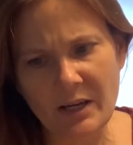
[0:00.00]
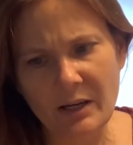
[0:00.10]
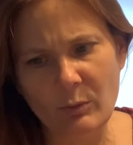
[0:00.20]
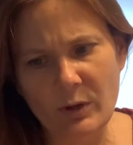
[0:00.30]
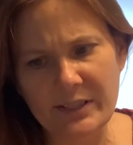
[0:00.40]

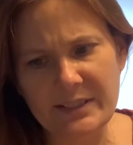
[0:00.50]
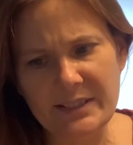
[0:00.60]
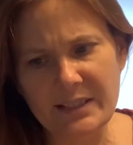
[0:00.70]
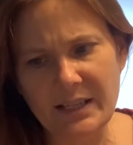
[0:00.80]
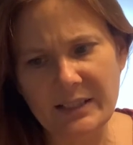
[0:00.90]

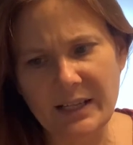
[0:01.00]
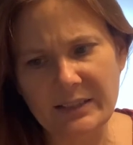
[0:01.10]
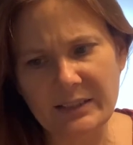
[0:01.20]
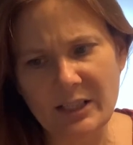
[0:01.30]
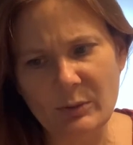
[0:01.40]
Once I got
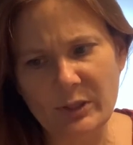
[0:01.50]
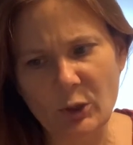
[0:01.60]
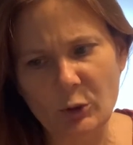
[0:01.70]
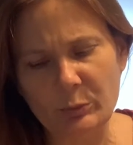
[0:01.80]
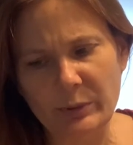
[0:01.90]
to know an
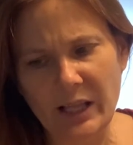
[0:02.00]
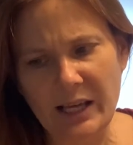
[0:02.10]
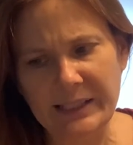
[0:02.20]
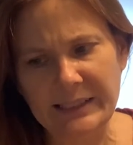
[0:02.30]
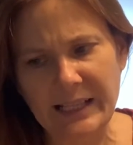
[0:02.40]
old
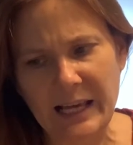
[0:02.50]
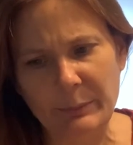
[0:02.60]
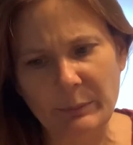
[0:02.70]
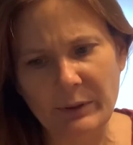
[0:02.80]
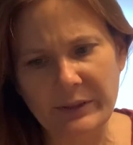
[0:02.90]
blind lap
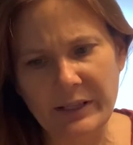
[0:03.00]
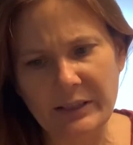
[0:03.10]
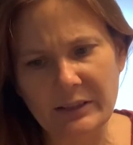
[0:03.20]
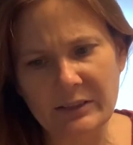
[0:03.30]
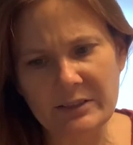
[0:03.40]
up on the
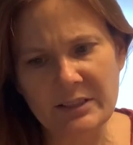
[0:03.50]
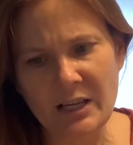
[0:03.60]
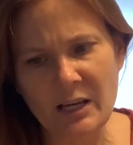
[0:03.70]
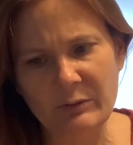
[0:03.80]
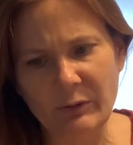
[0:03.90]
hills.
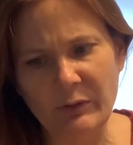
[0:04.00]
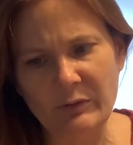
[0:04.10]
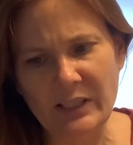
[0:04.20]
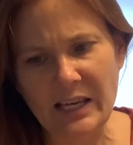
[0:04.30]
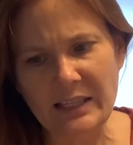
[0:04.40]
For
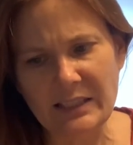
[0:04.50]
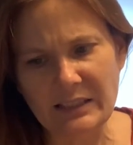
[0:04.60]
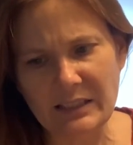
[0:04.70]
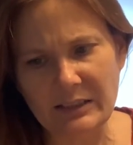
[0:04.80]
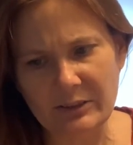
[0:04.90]
58
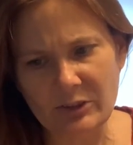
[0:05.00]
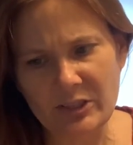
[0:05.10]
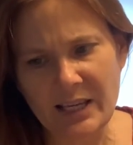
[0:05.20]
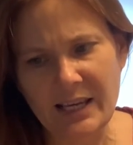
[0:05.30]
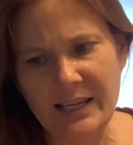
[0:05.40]

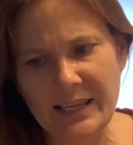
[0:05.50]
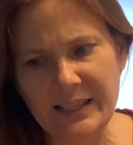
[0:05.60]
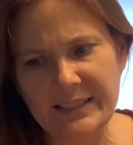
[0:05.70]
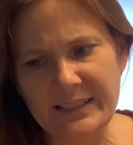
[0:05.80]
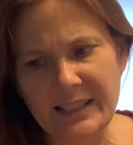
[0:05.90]
years he
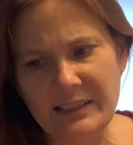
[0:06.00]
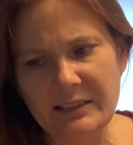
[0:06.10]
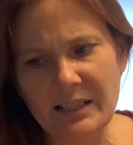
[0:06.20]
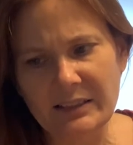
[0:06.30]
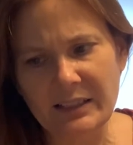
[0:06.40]
had seen
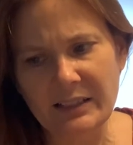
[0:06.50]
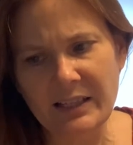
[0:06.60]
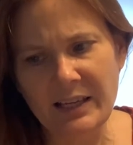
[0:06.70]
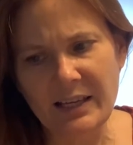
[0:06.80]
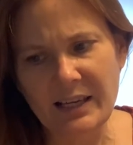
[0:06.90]
nothing,
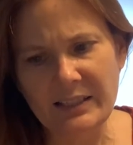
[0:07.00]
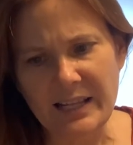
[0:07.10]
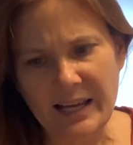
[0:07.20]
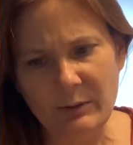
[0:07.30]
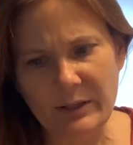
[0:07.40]
and
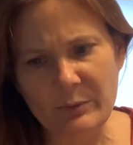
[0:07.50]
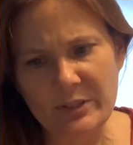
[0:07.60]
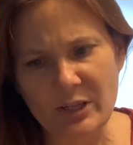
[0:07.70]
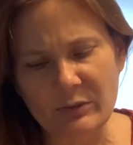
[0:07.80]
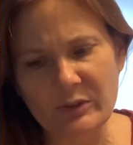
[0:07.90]
now he
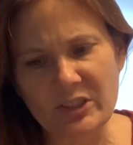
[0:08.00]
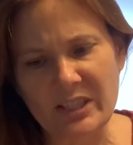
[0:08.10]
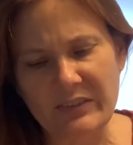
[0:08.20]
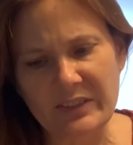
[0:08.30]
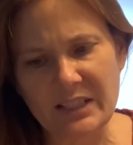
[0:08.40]
was over
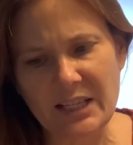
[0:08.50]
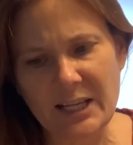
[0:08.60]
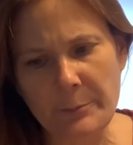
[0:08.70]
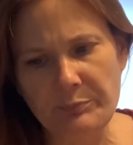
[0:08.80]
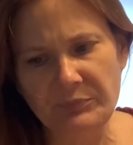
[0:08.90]

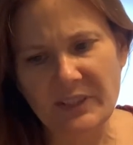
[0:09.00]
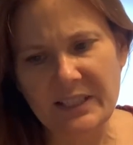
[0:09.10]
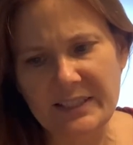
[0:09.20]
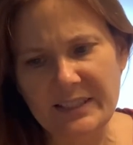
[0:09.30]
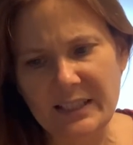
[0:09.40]
70.
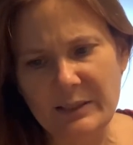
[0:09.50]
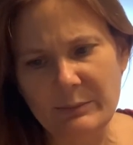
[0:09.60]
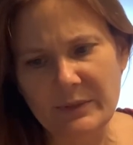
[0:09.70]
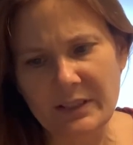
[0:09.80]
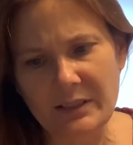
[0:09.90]

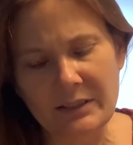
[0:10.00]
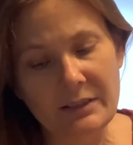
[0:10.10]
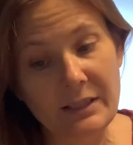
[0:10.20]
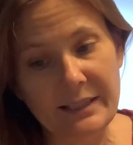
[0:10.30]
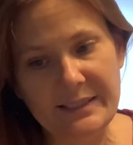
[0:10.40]

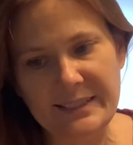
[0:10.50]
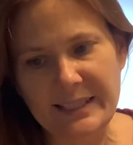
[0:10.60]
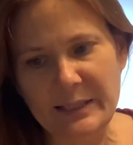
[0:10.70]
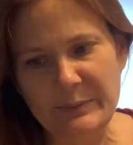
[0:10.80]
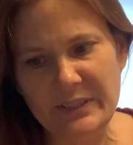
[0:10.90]
It
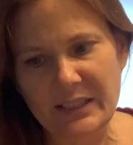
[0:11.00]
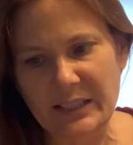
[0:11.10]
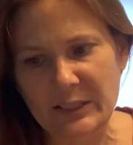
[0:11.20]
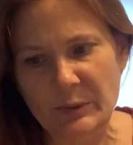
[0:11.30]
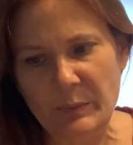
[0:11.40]
seemed to
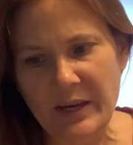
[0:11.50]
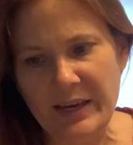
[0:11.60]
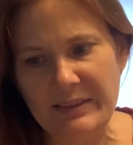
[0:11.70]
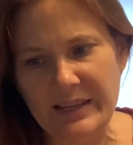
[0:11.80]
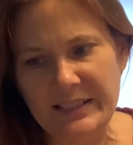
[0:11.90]
him
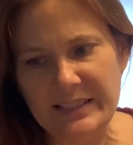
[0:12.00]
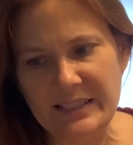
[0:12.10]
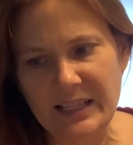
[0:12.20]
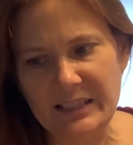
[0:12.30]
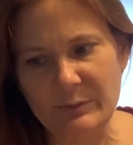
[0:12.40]
that his
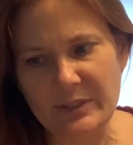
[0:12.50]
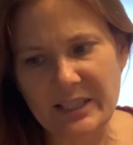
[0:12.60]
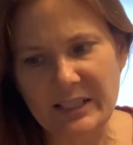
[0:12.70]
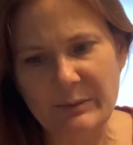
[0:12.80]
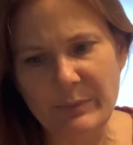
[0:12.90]
sight was
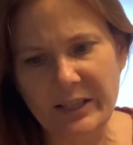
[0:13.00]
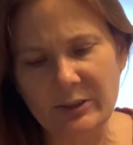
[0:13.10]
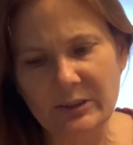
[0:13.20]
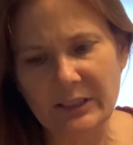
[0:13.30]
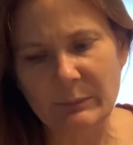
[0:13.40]
getting
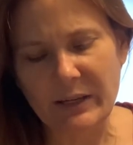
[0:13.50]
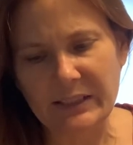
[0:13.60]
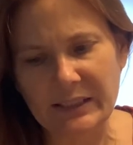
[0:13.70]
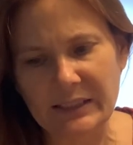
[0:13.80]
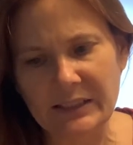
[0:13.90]
better little by
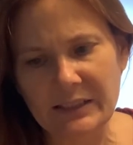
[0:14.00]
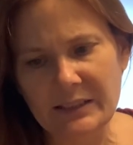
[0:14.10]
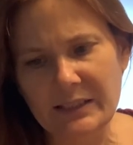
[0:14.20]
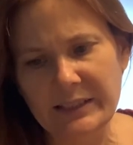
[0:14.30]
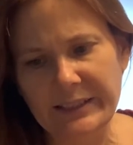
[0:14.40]
little,
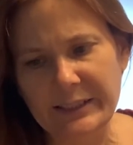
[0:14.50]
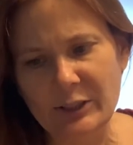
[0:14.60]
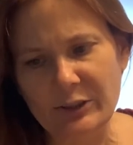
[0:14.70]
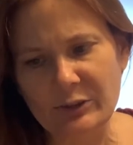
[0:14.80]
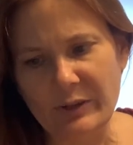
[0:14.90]
getting
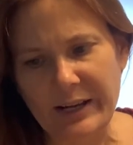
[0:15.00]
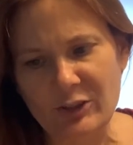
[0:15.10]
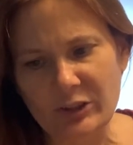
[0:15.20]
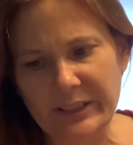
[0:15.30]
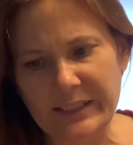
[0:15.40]
on
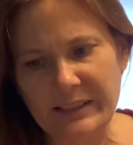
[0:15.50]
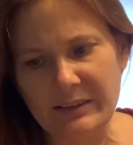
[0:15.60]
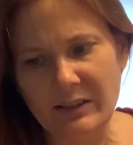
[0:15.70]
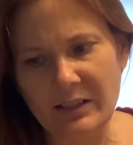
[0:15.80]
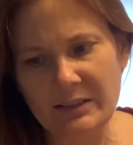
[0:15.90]
gradually, he
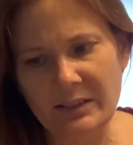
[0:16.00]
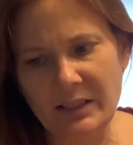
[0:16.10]
thought.